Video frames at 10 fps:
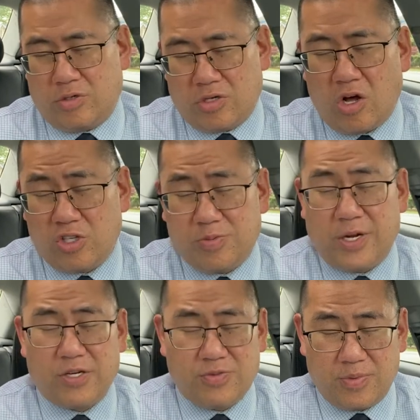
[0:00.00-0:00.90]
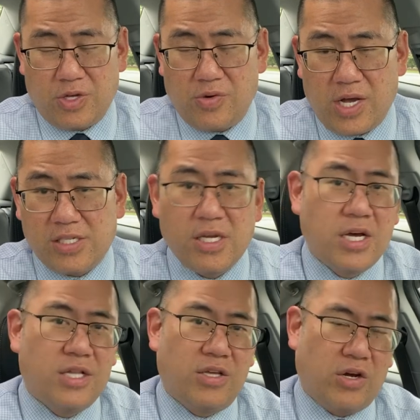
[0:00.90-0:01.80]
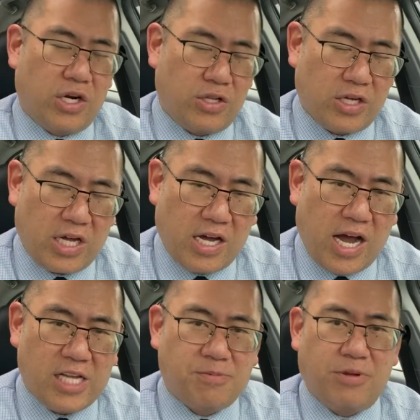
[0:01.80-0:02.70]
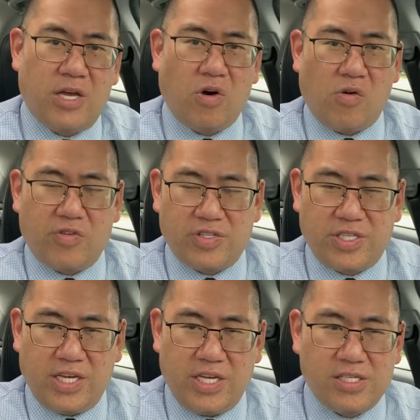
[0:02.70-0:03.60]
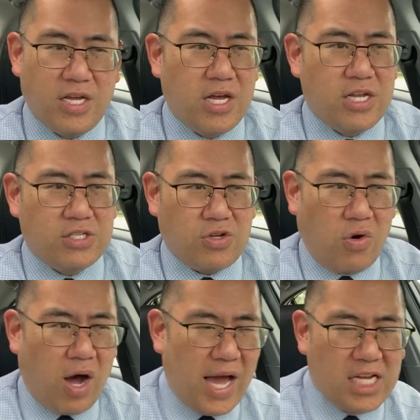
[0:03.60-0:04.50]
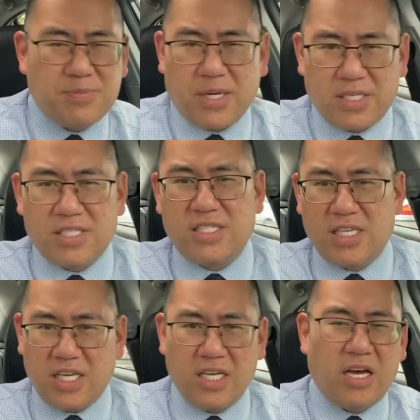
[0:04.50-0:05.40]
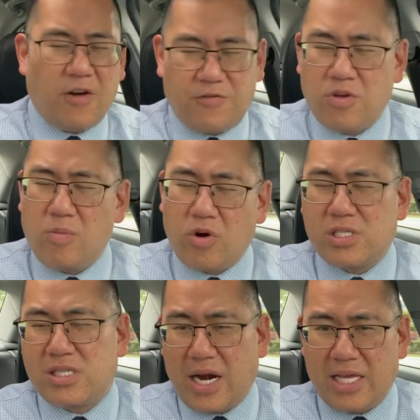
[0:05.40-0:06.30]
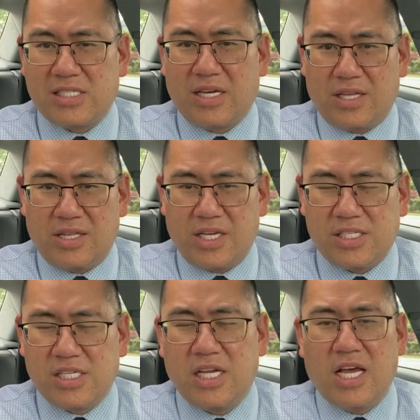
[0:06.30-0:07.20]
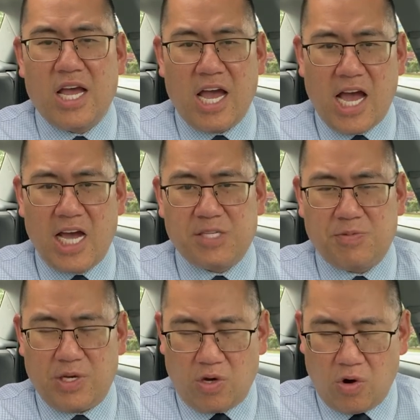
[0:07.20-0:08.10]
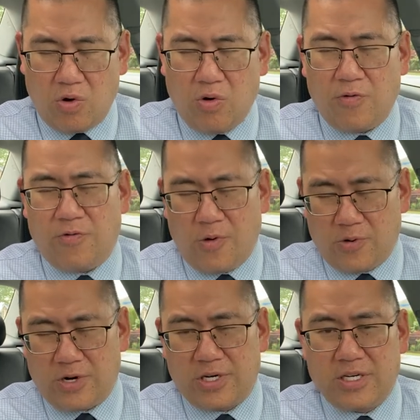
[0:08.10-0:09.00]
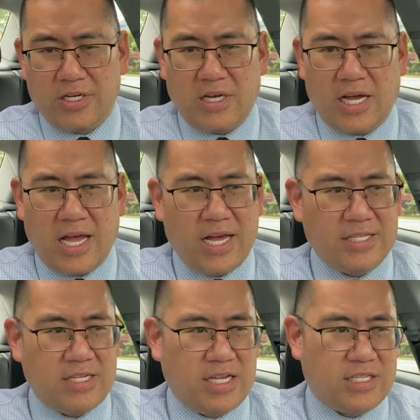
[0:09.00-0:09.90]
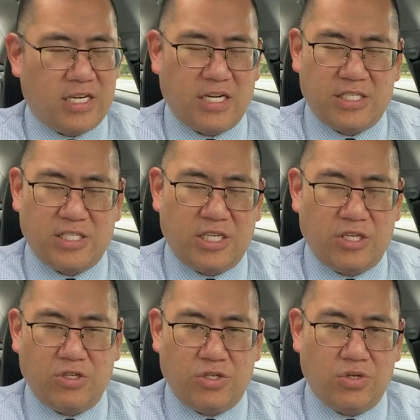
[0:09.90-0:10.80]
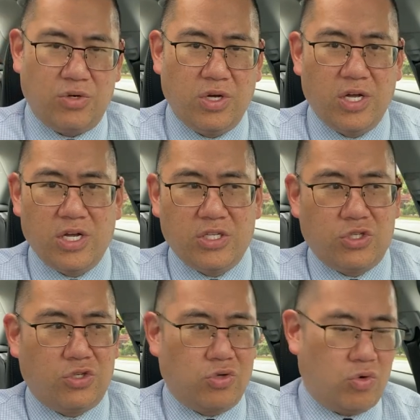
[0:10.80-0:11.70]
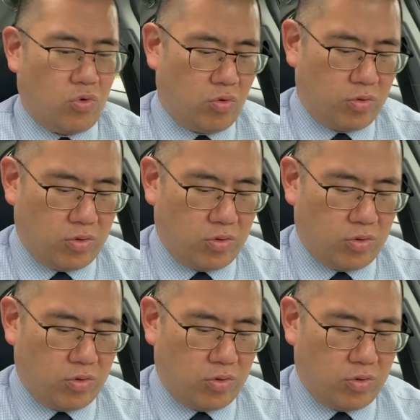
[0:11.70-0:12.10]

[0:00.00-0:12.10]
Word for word: college players from the U.S. They're going to look at guys playing overseas. So I expect to see a few more signings like this as we go forward, as the Canucks continue to